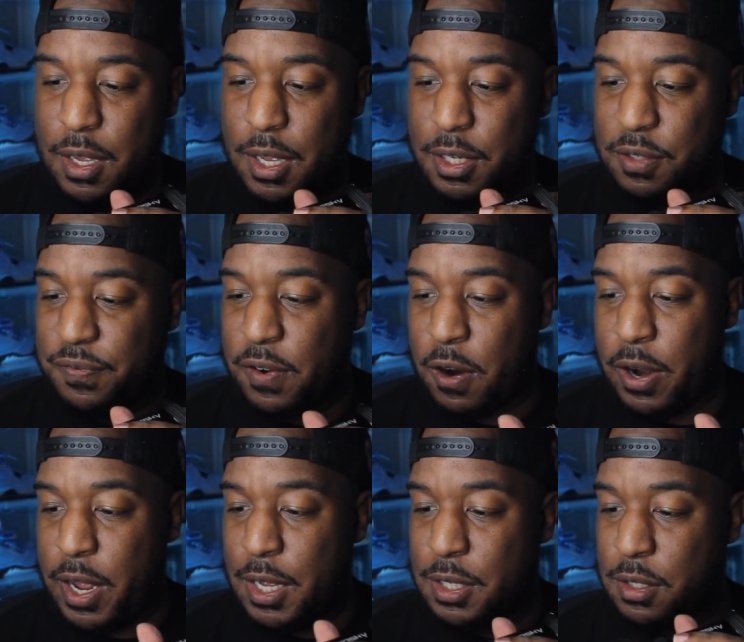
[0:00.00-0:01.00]
As far
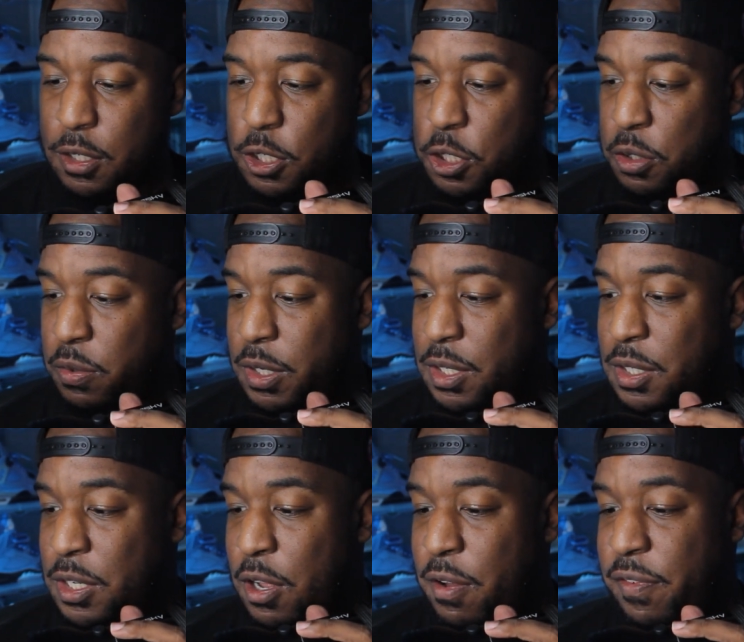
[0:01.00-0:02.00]
as the shoe
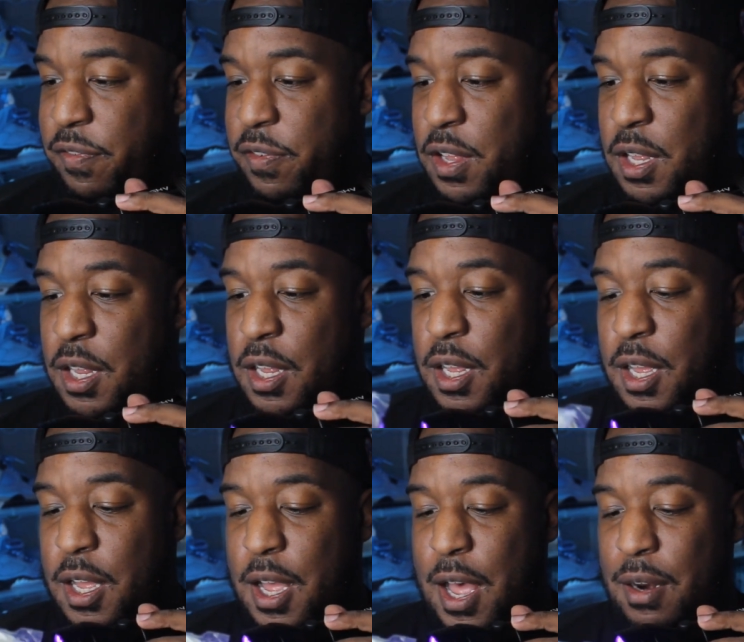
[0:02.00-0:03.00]
itself,
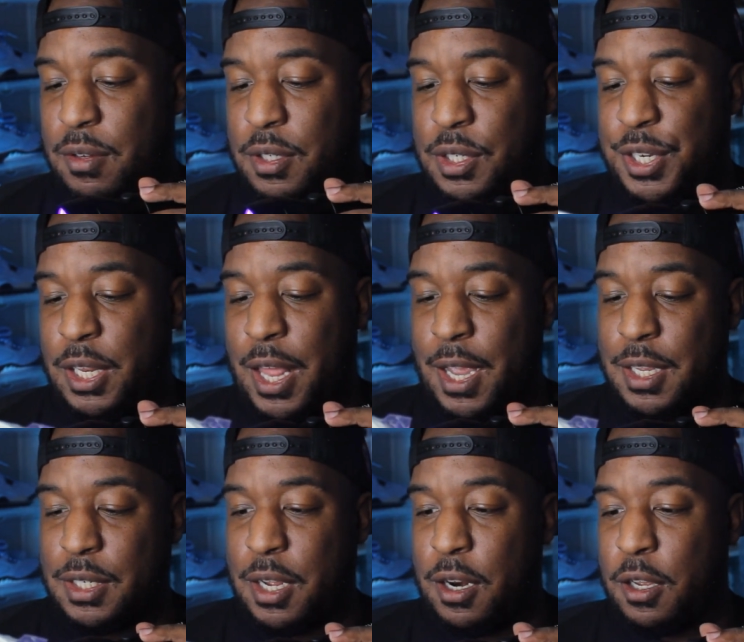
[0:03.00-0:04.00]
I don't see like a
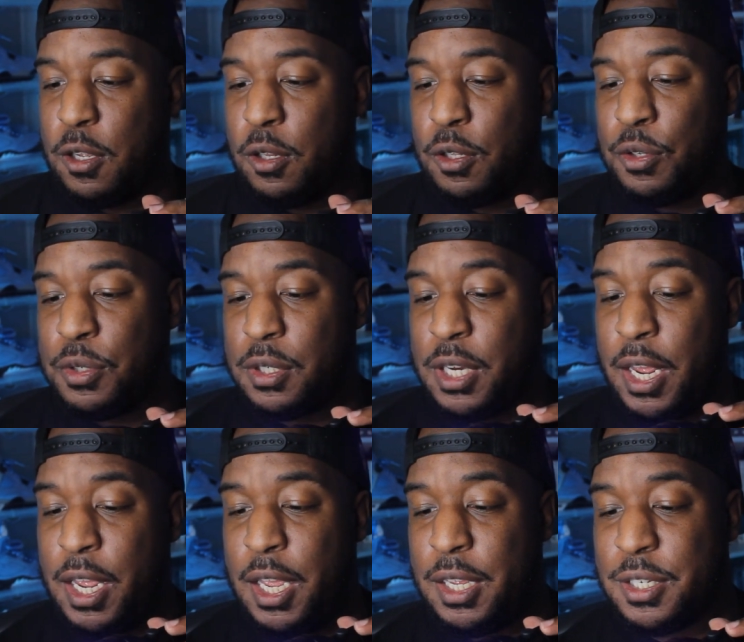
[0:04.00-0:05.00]
ton of glue
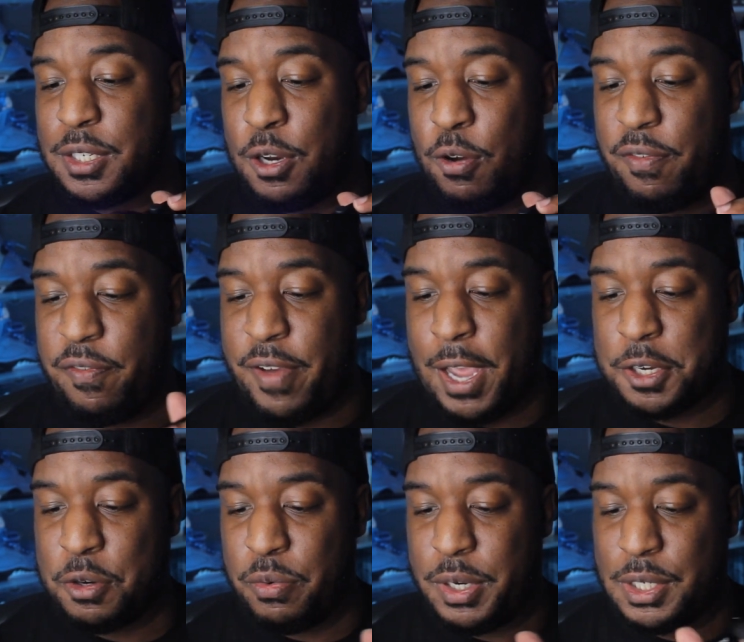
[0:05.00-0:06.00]
stains, no
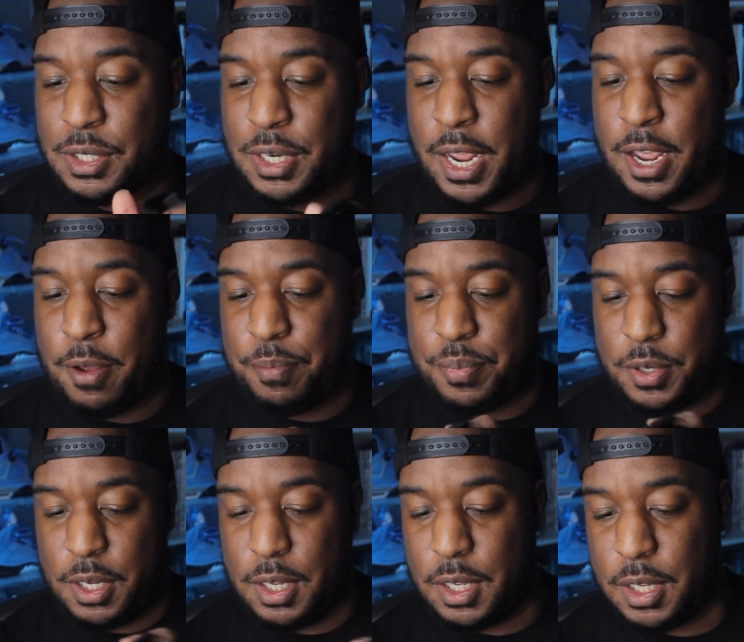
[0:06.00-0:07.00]
factory stamp.
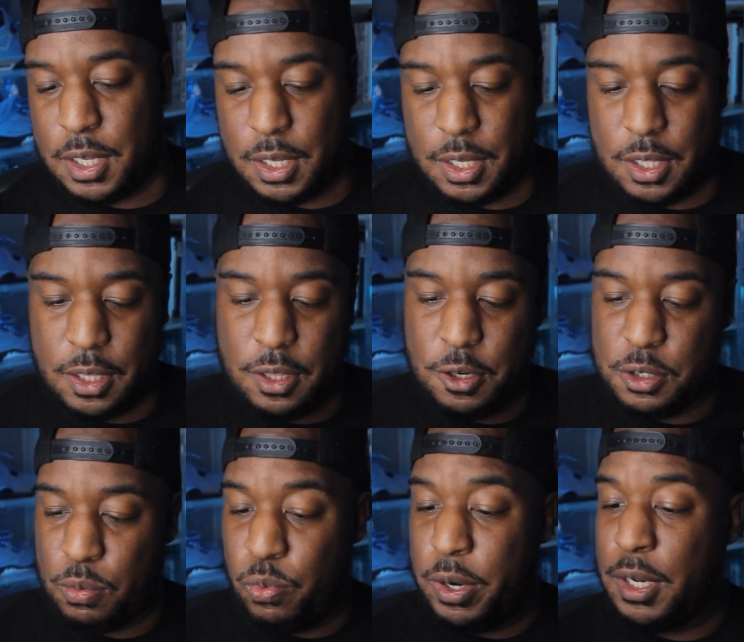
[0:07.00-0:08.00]

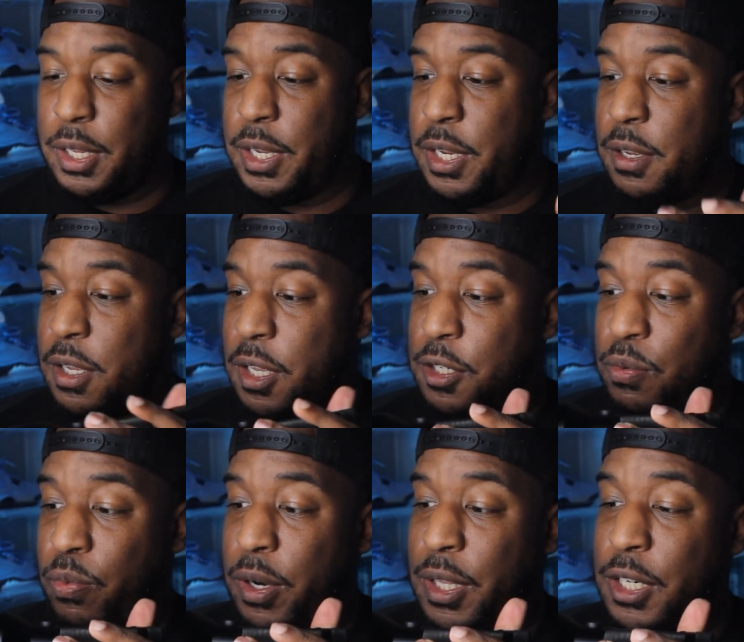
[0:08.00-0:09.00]
It's
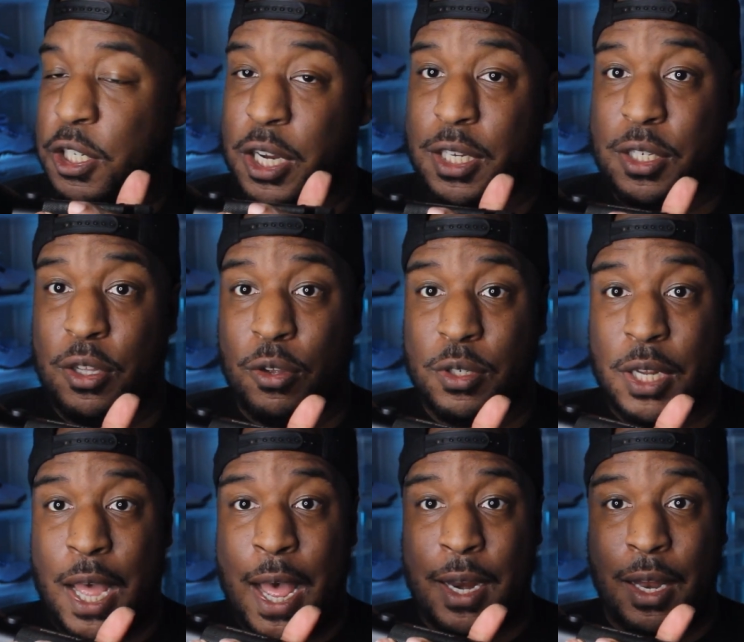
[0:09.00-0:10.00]
really just those
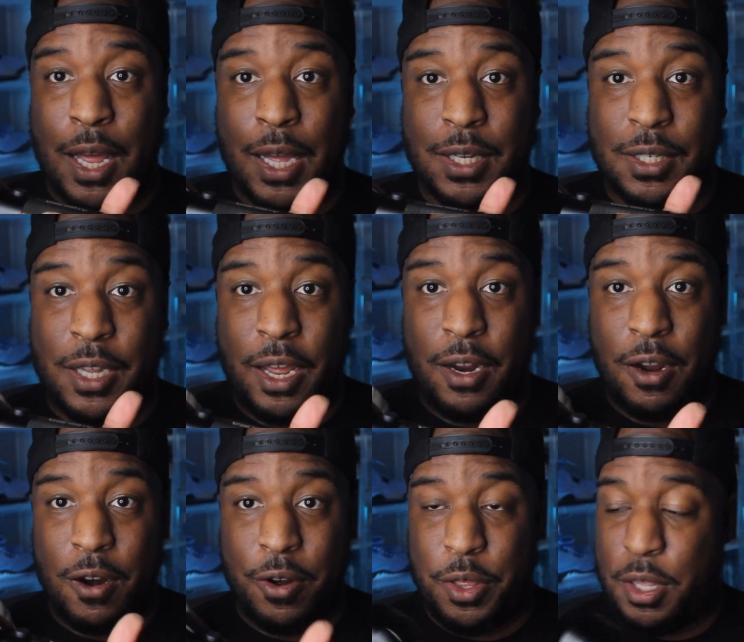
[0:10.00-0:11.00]
guidelines that
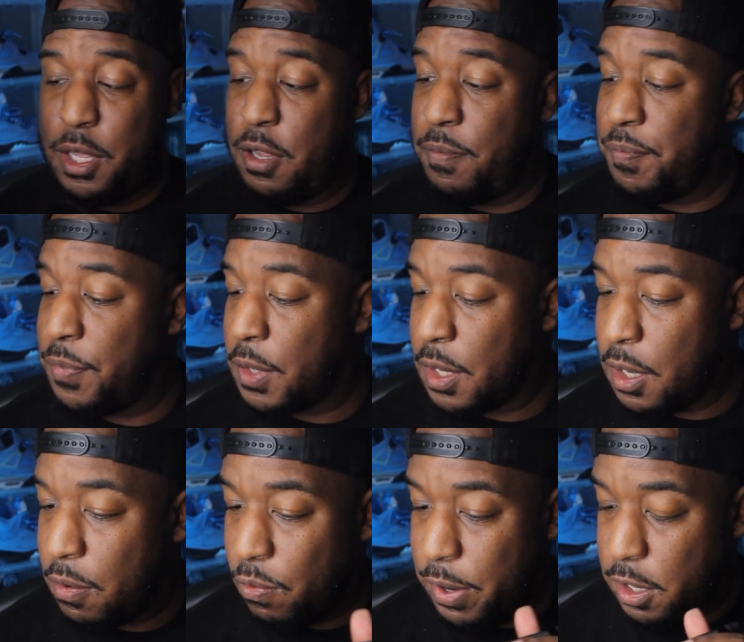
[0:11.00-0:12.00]
are the
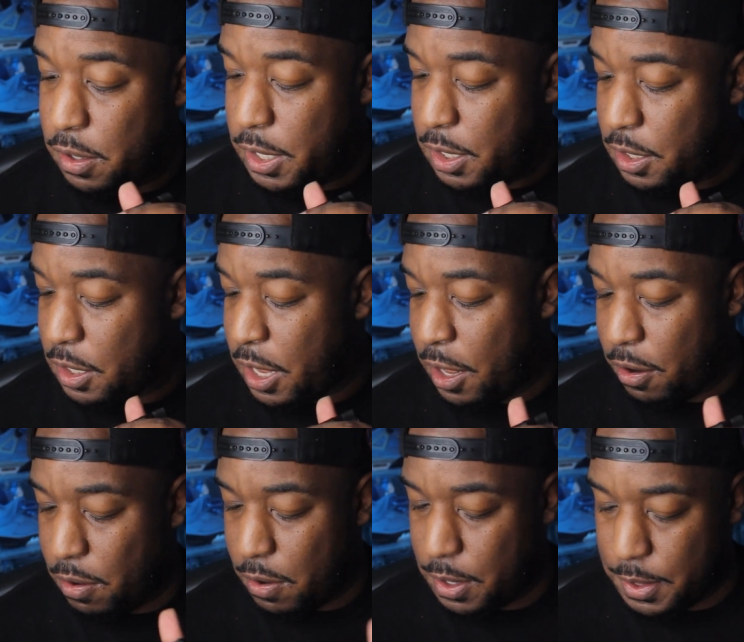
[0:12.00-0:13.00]
real
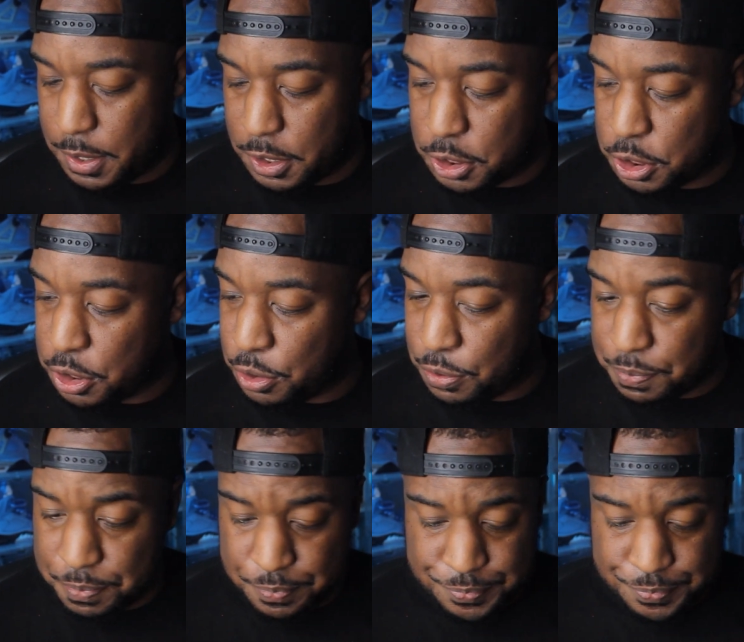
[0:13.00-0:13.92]
indicator on this shoe.